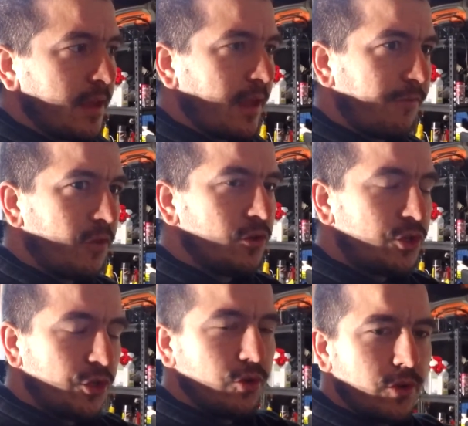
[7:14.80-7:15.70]
if you
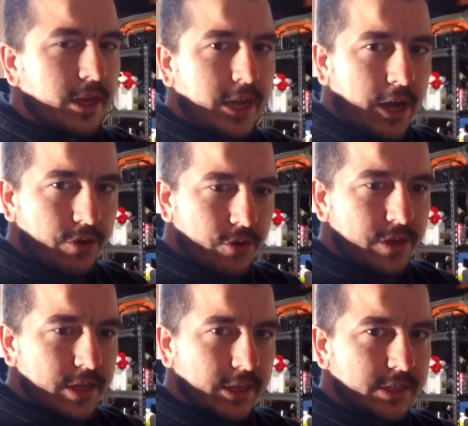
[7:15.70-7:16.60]
do encounter
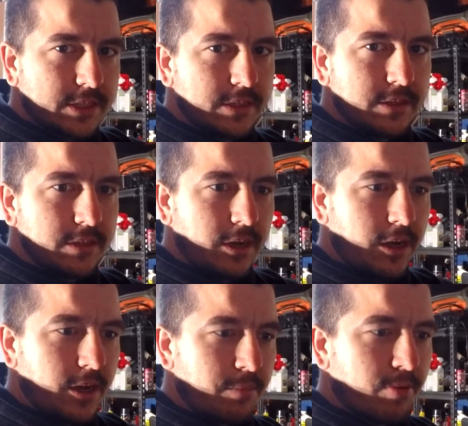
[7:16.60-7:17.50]
this
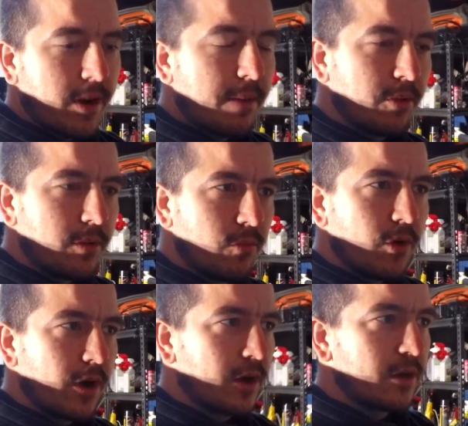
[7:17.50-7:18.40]
problem
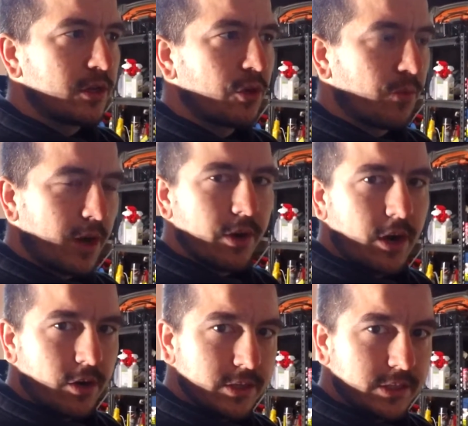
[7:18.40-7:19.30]
where your wiring
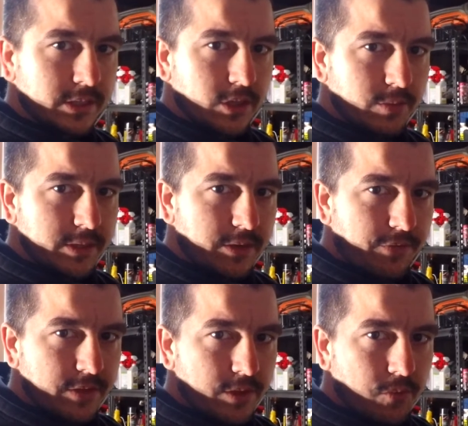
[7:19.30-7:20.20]
harness is a little bit
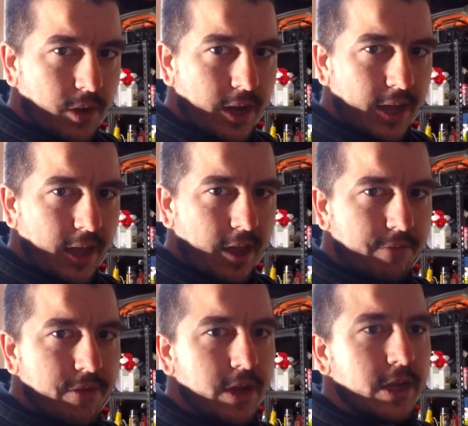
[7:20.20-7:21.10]
different than what I
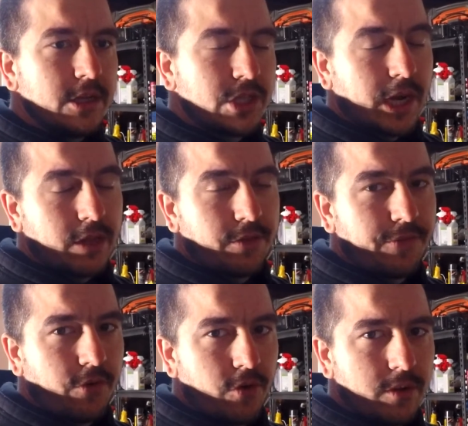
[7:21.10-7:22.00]
have, check out the
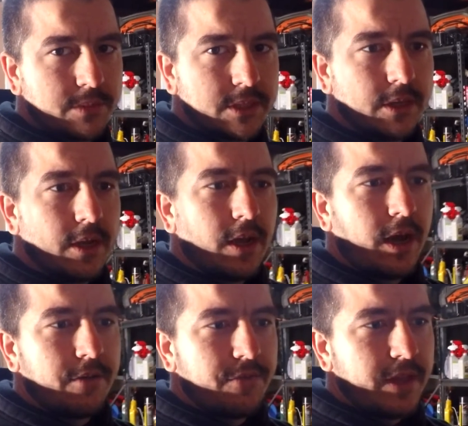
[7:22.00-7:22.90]
forums
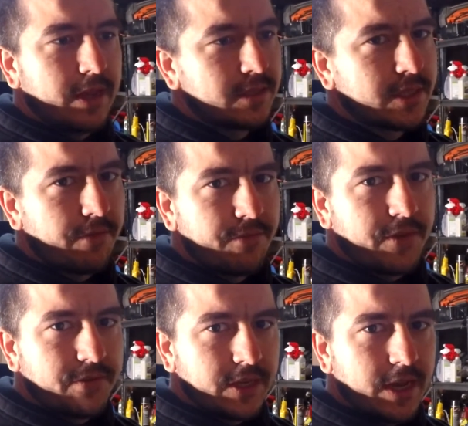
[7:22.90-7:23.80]
on
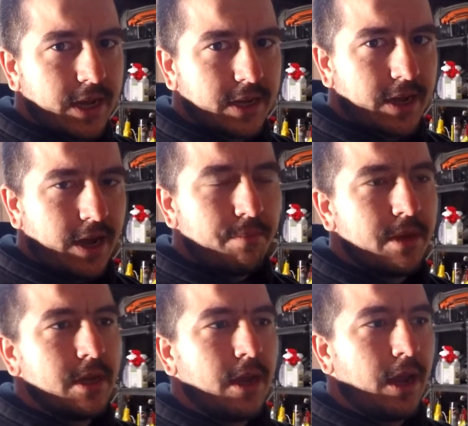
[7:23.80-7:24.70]

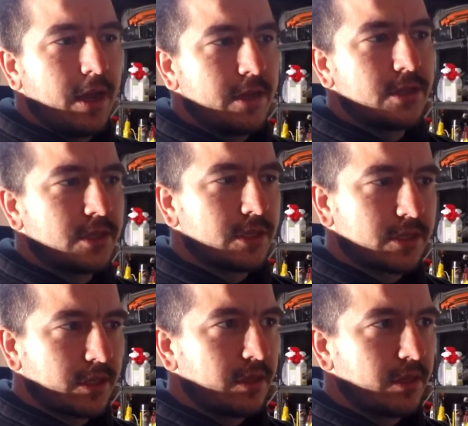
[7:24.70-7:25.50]
vn750.com, and